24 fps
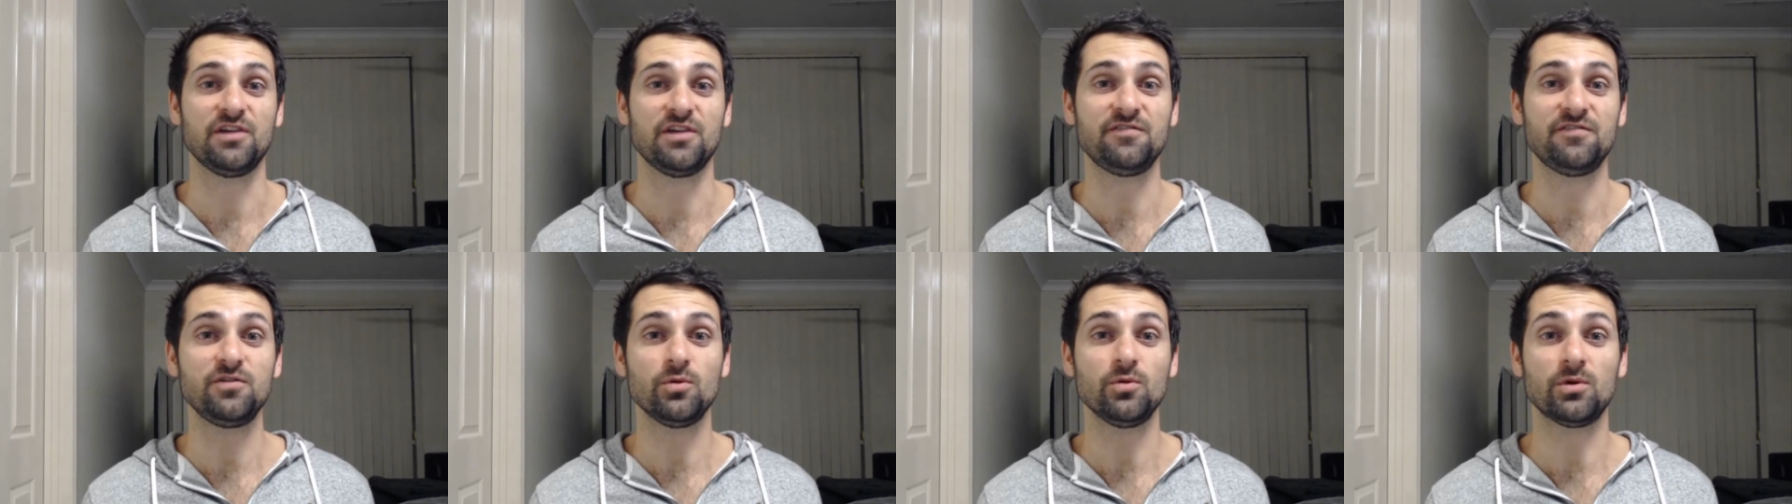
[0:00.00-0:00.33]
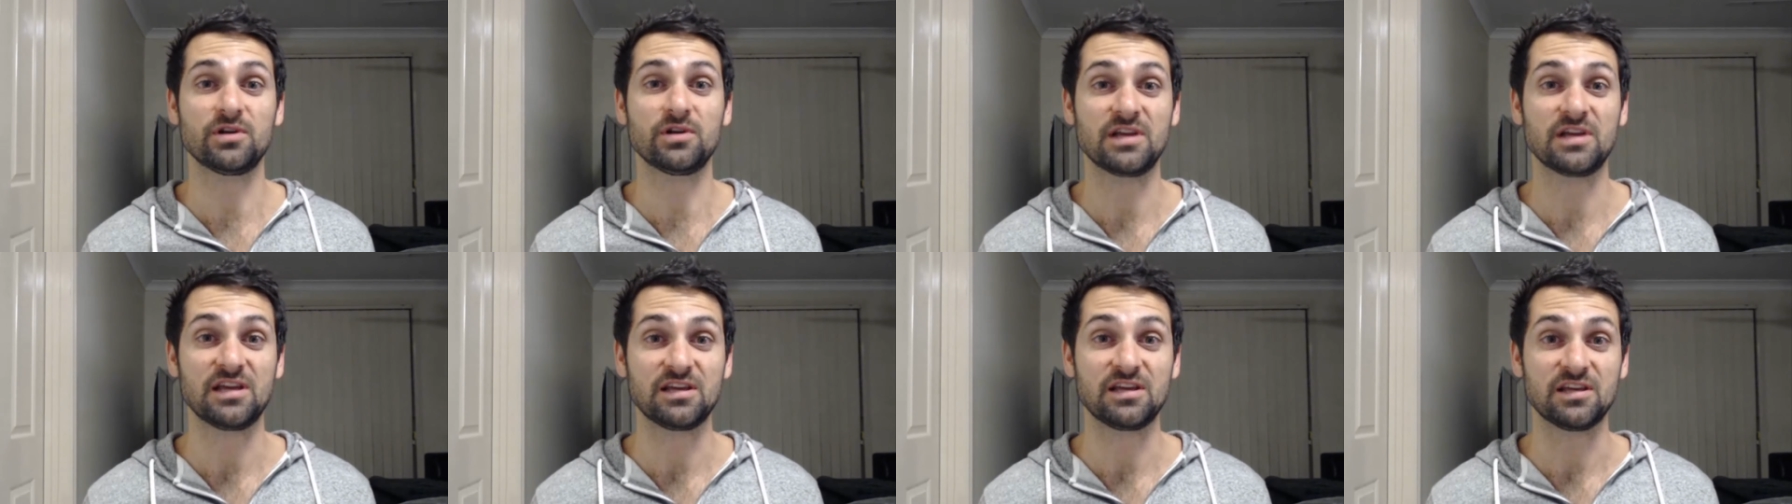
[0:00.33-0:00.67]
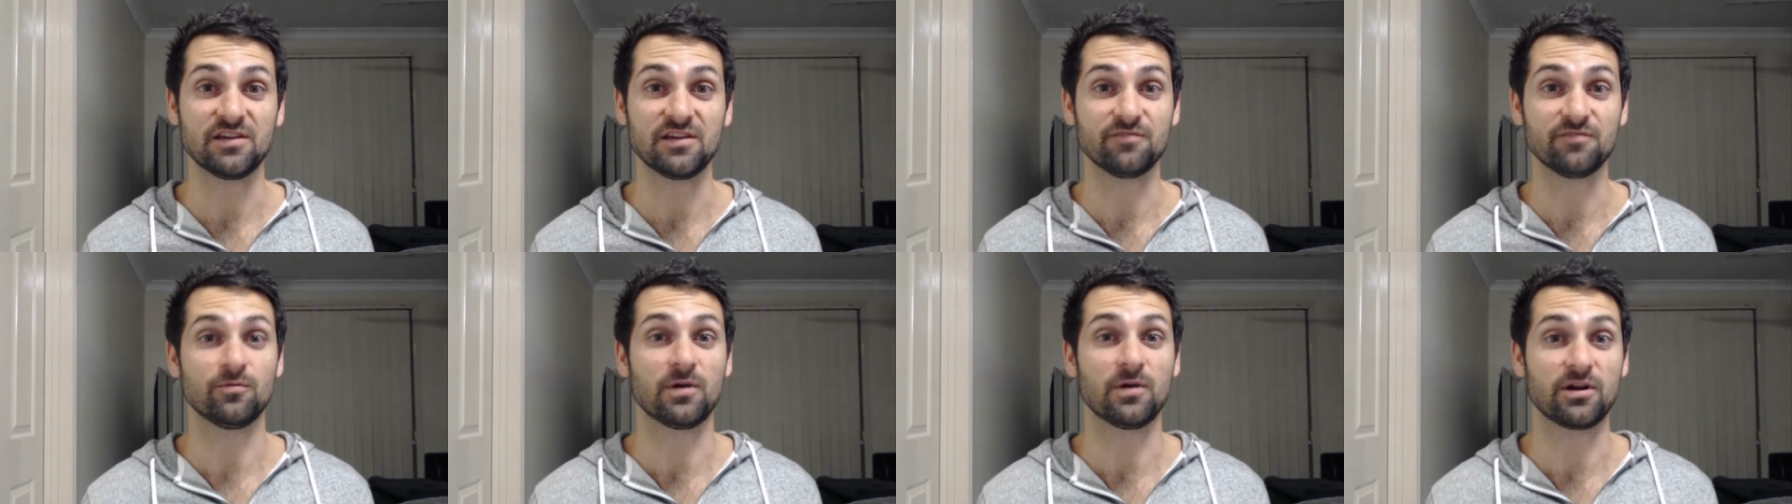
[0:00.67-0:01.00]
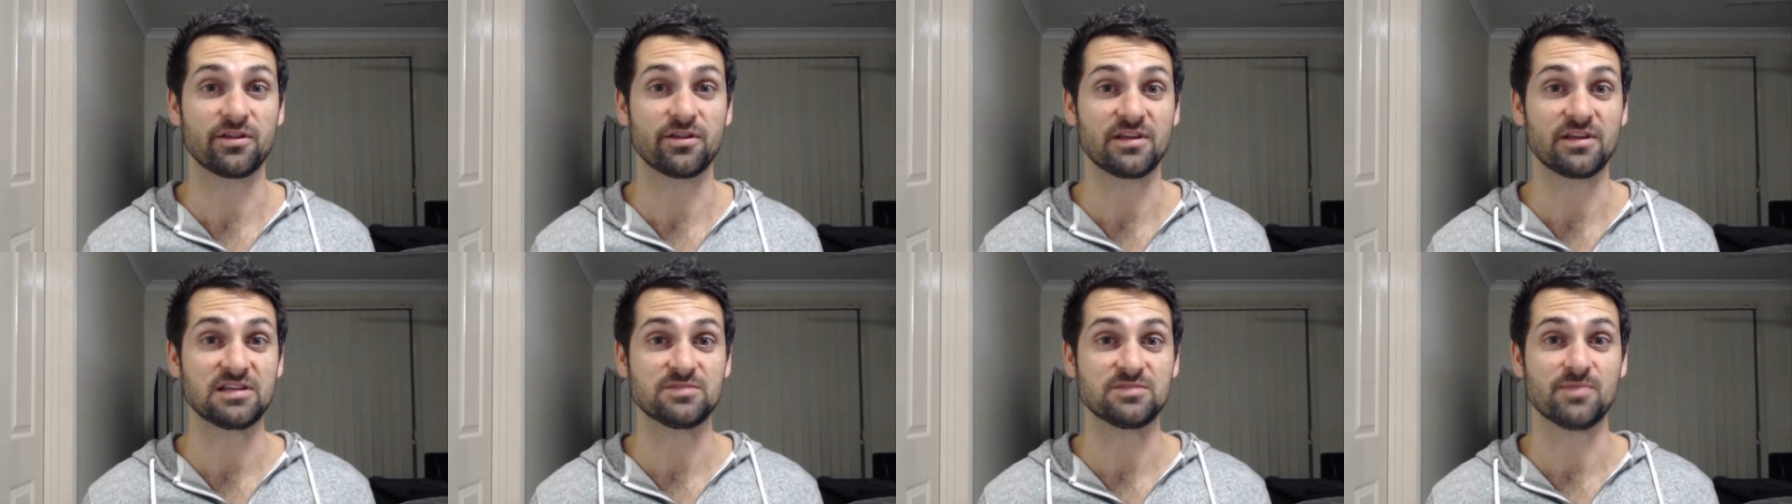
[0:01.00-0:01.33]
If you want to give
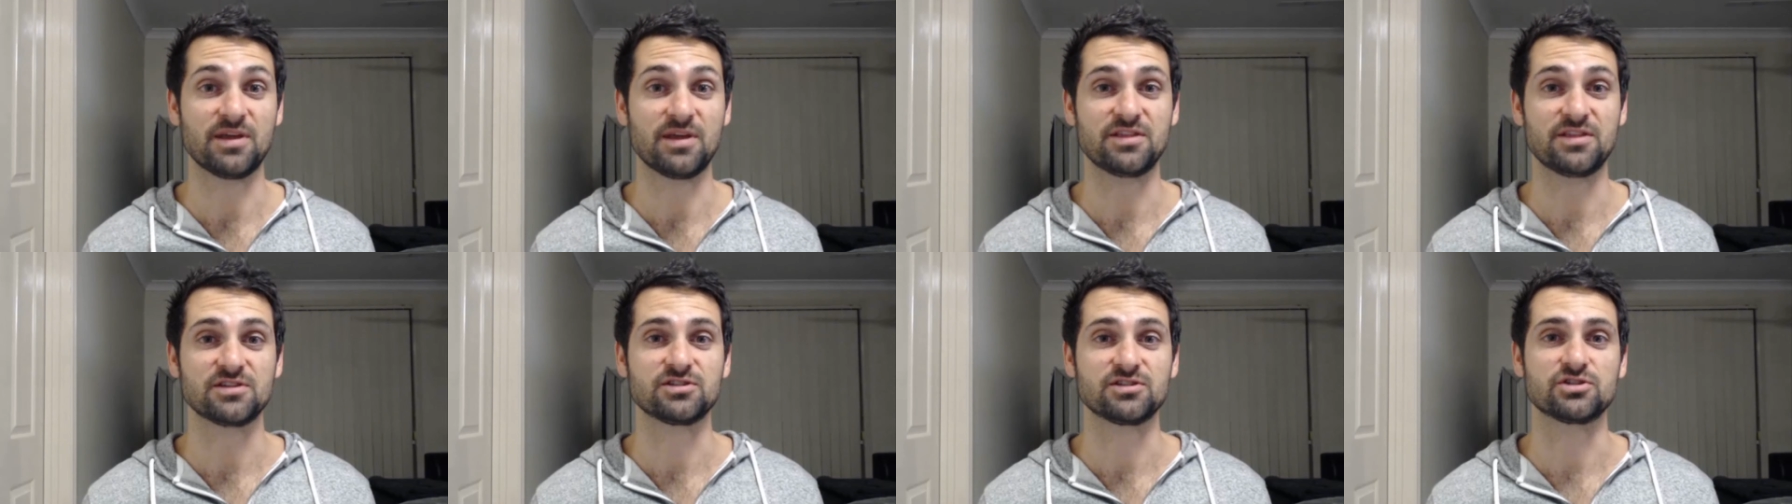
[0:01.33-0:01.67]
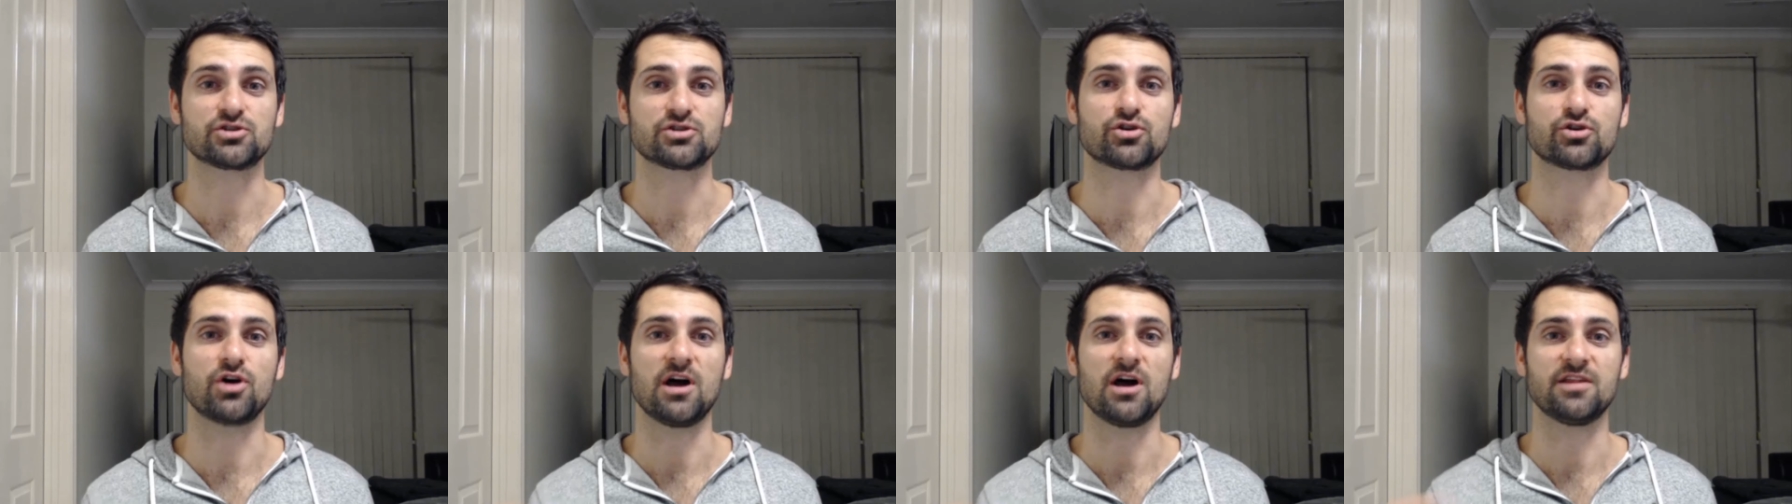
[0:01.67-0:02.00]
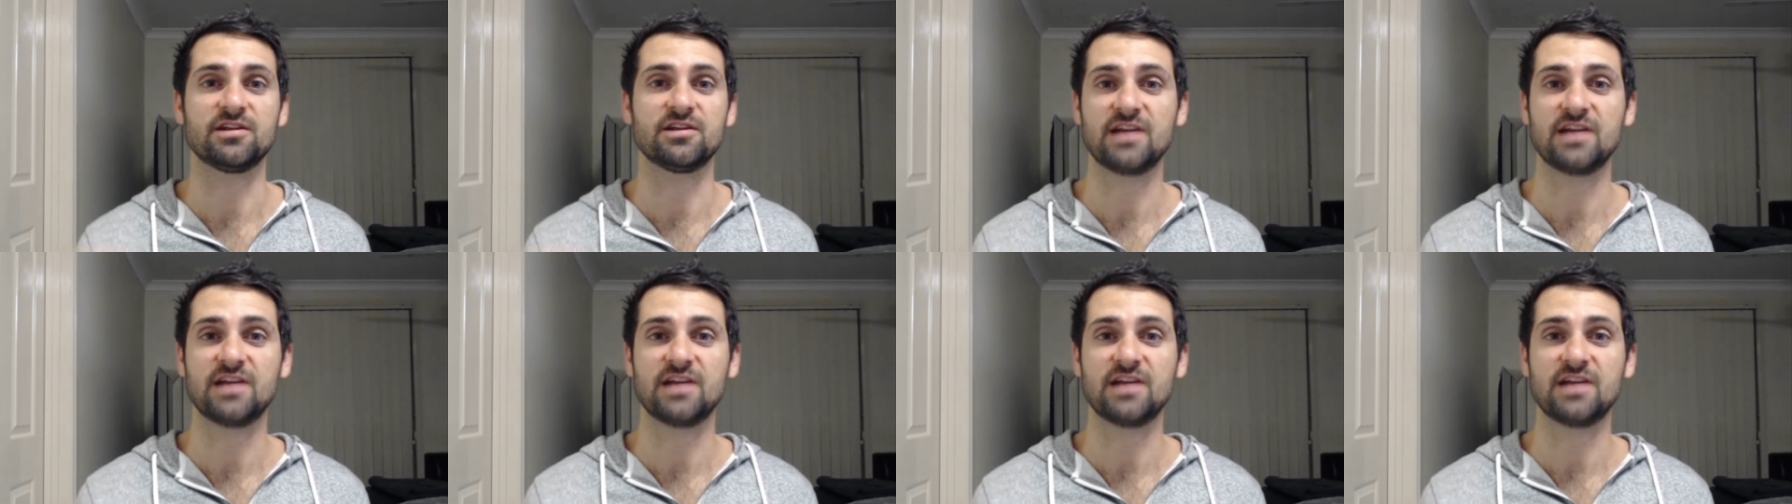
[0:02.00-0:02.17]
one of these methods a try,